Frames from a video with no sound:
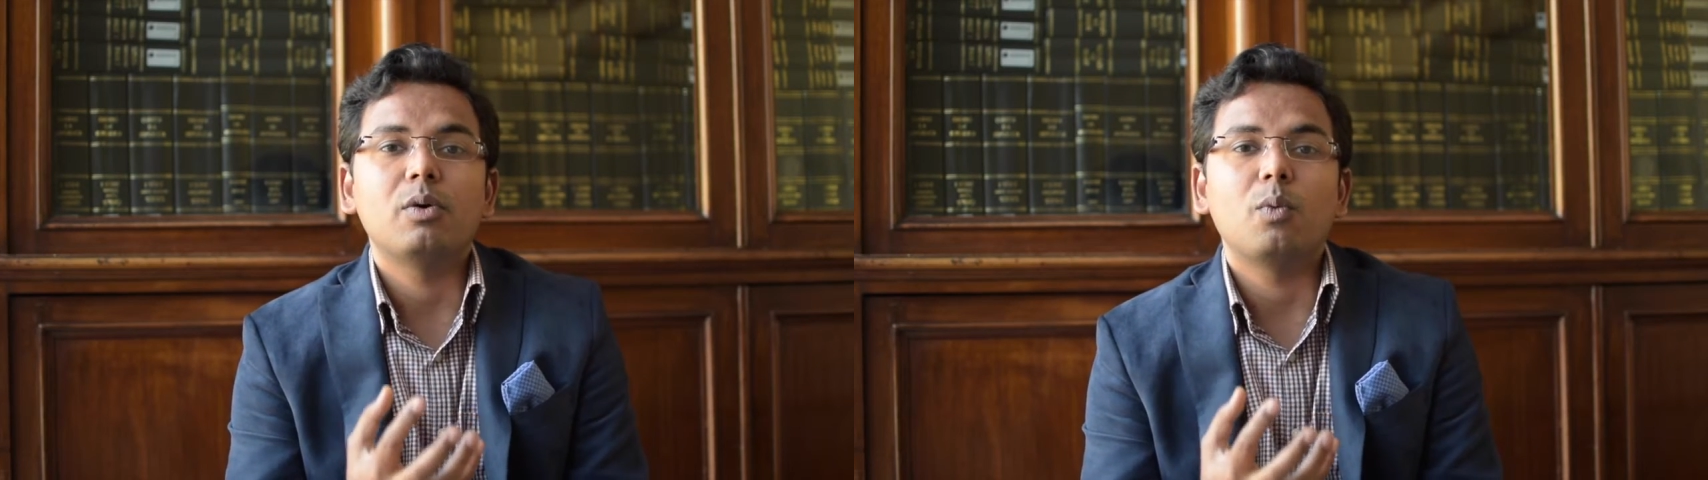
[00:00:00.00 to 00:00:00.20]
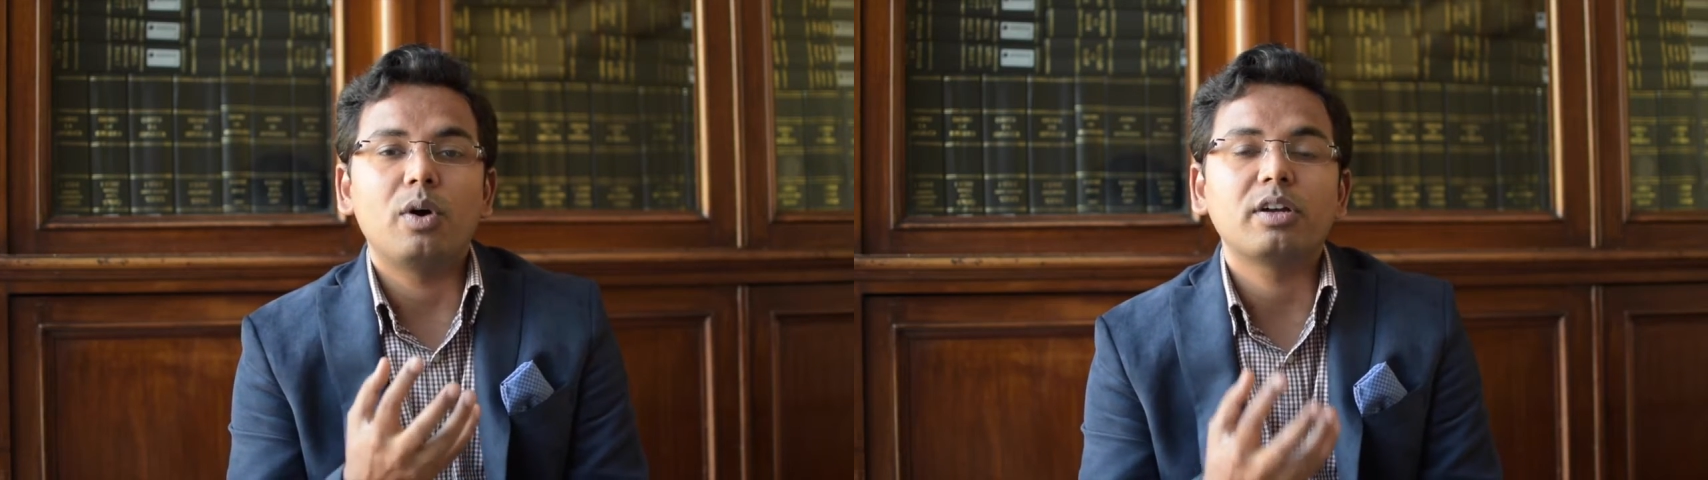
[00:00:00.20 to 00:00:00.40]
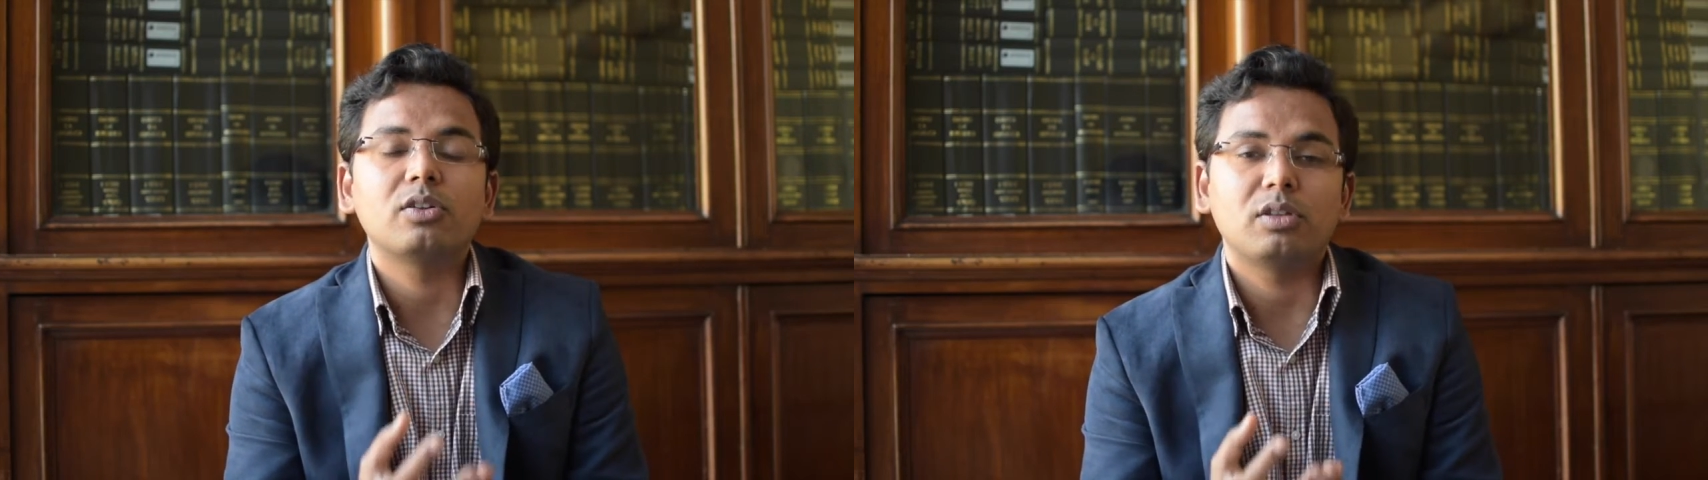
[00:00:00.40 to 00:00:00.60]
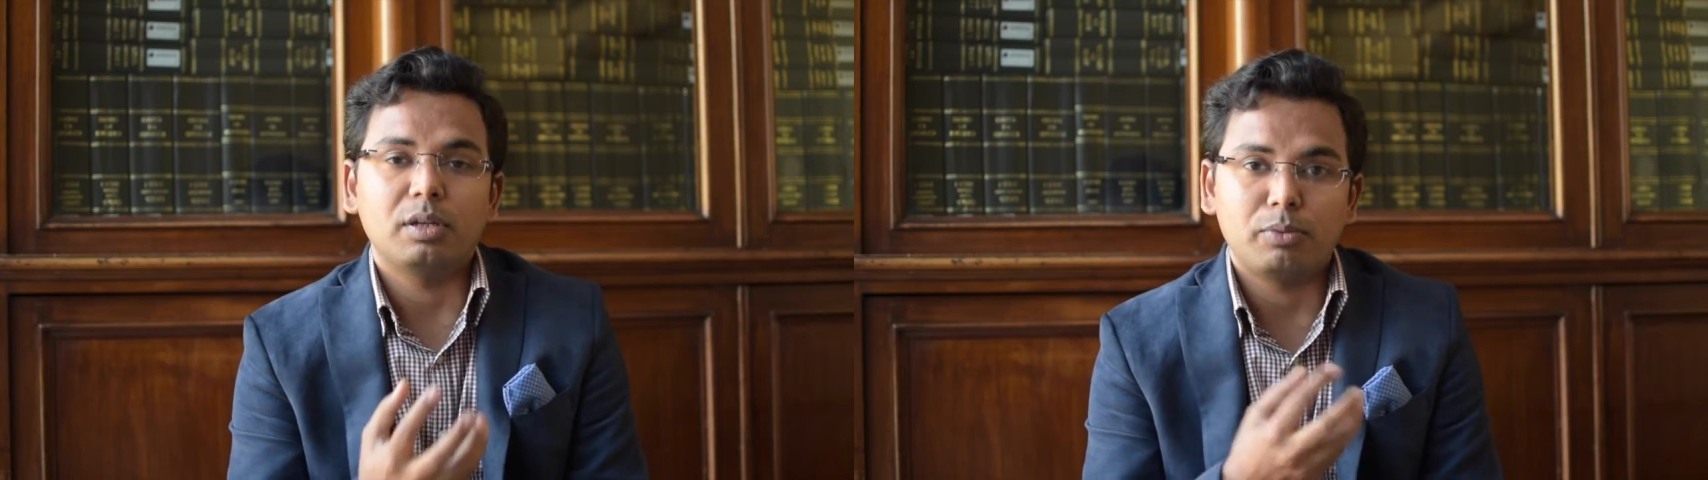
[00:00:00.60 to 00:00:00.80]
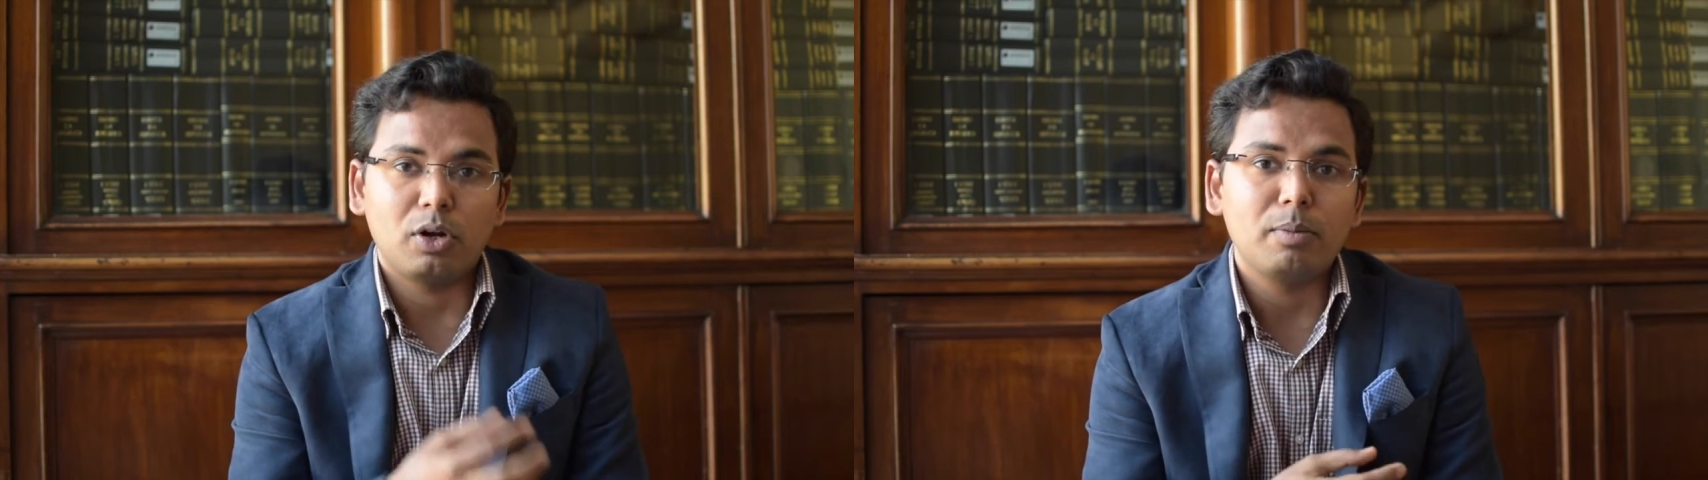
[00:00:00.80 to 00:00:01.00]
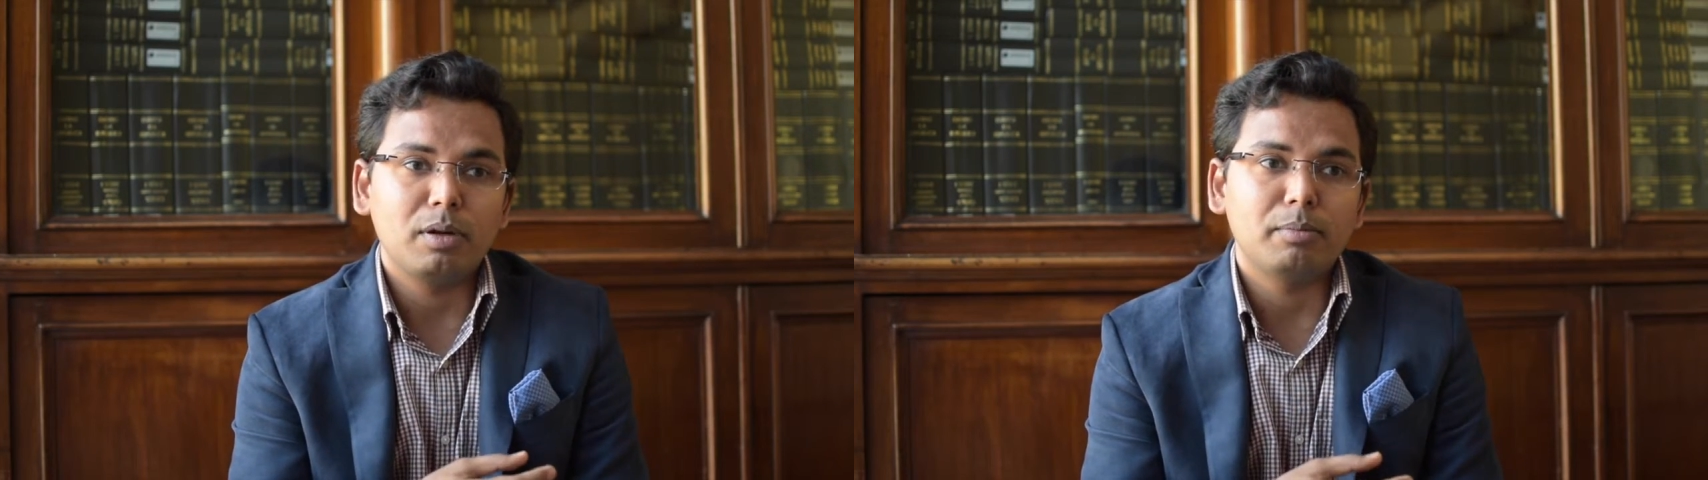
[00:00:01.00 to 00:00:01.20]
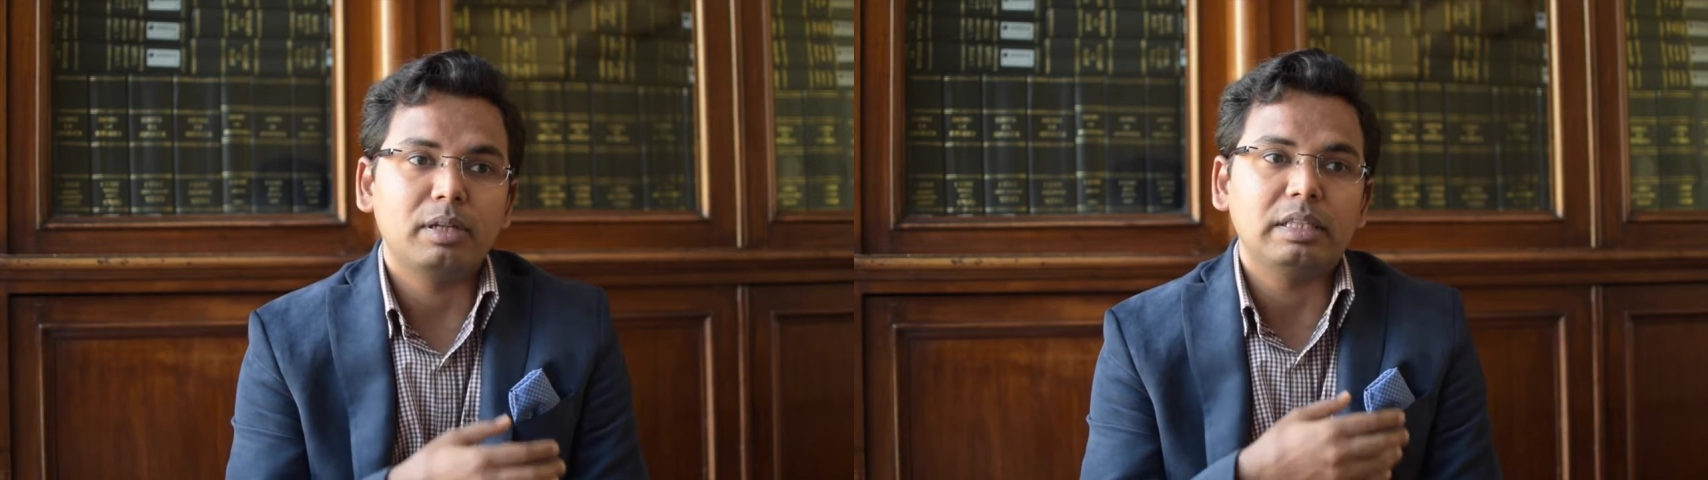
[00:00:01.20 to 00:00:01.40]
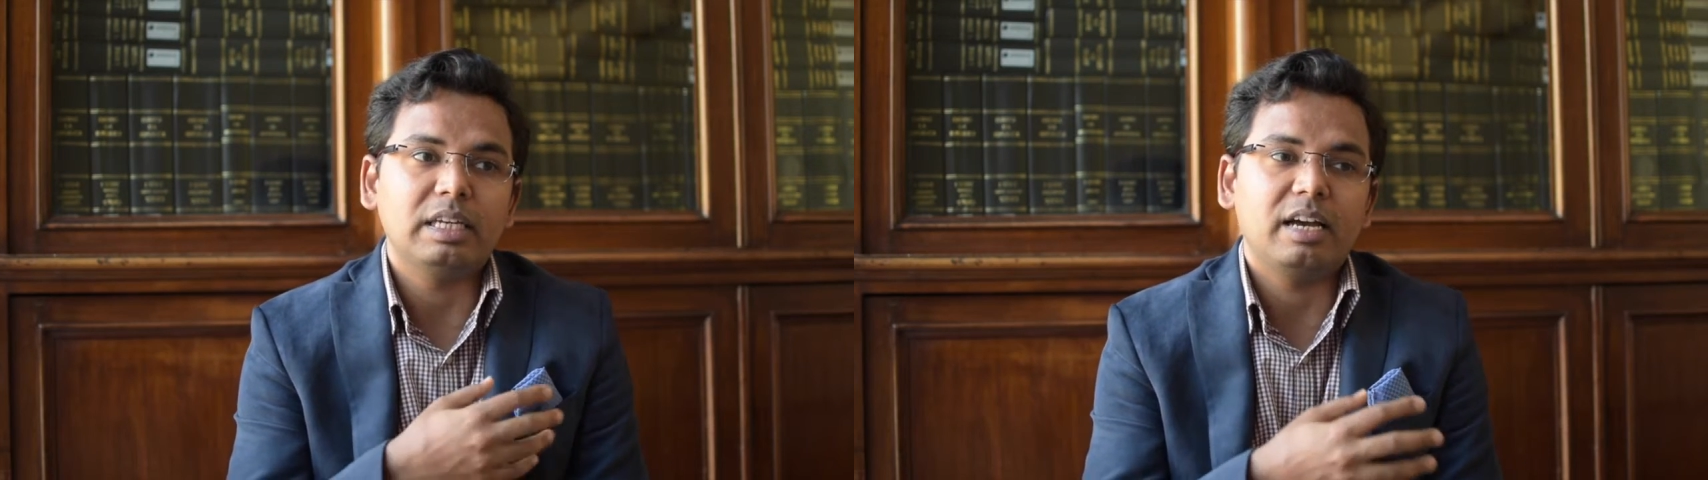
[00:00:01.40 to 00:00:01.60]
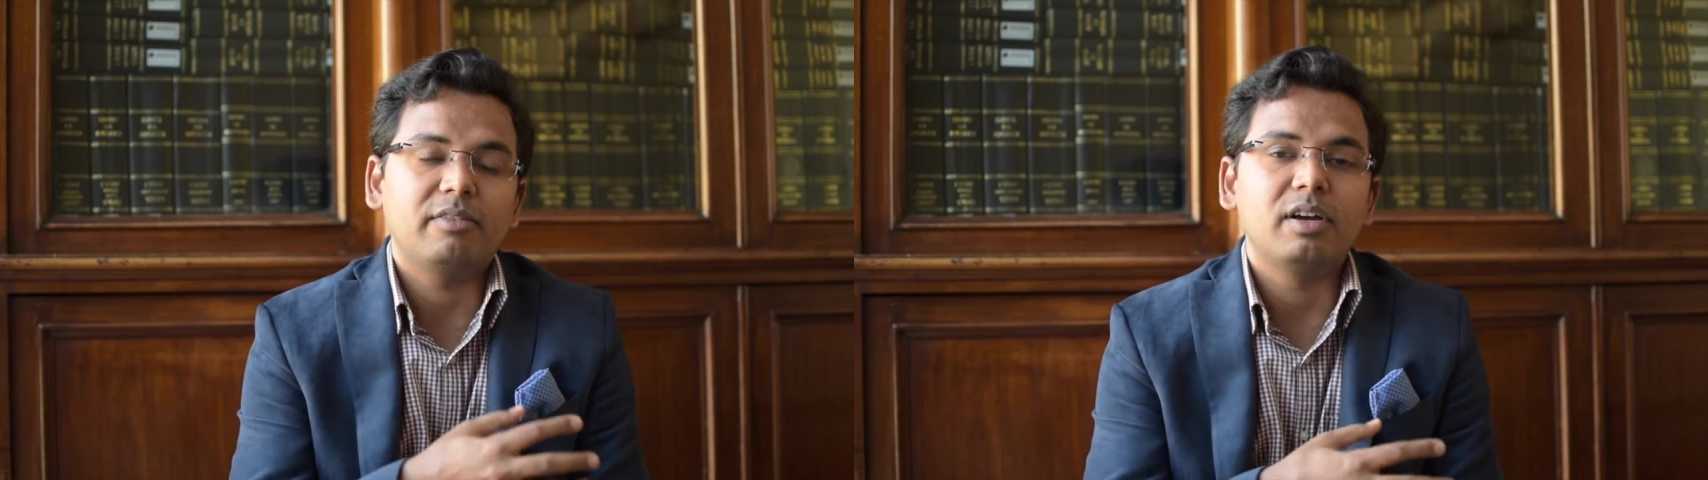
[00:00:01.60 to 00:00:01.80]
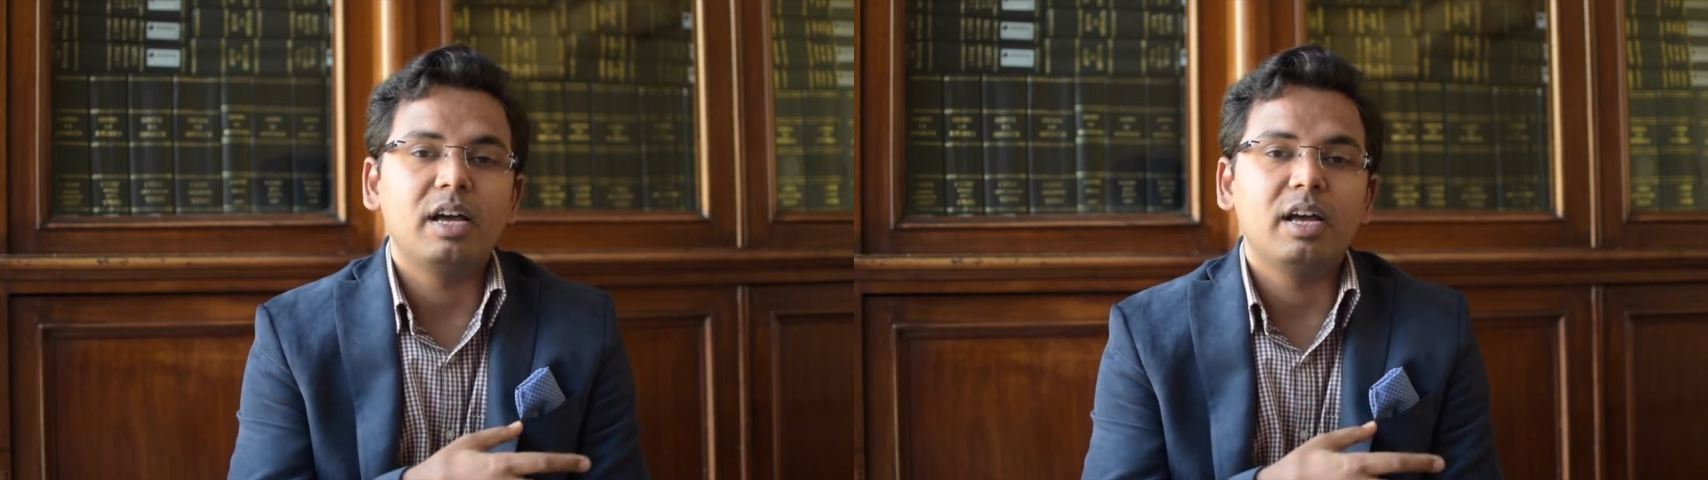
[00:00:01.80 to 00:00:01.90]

worked on the problem, but they have